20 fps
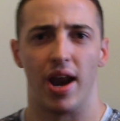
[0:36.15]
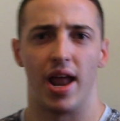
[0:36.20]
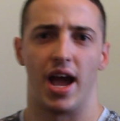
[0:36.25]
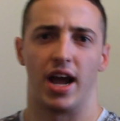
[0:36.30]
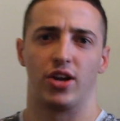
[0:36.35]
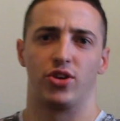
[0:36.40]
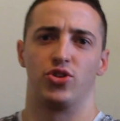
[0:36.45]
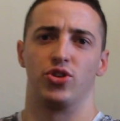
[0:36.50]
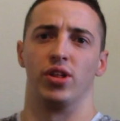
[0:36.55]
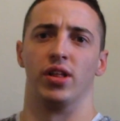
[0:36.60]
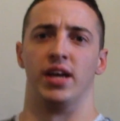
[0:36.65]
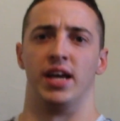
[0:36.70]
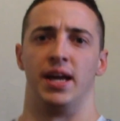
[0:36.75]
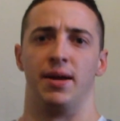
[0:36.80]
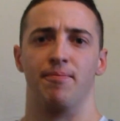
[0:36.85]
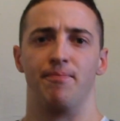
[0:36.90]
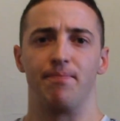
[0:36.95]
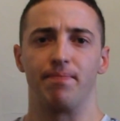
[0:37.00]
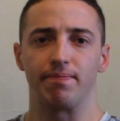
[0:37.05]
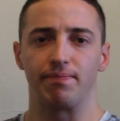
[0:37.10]
actually.
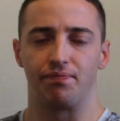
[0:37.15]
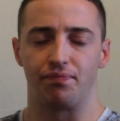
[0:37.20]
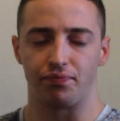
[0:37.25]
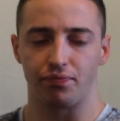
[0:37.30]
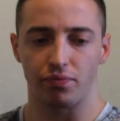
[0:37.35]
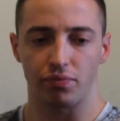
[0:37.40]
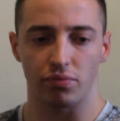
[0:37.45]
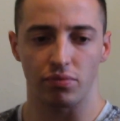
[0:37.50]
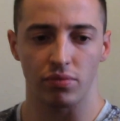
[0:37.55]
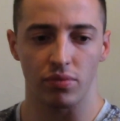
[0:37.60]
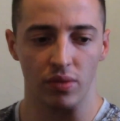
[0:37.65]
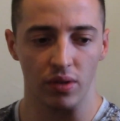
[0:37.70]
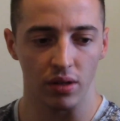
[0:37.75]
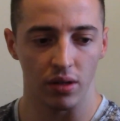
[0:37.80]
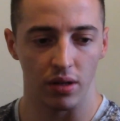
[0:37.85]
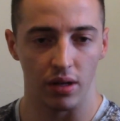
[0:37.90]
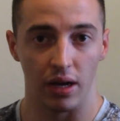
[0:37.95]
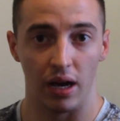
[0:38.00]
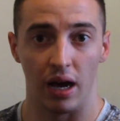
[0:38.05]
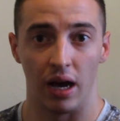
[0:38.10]

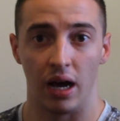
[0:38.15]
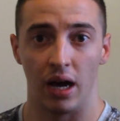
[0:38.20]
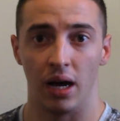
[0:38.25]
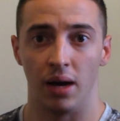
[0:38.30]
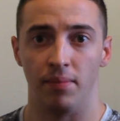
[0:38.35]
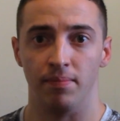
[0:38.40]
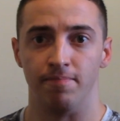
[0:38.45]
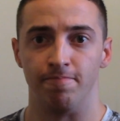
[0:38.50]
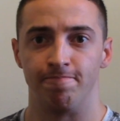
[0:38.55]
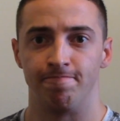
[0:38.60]
Yeah,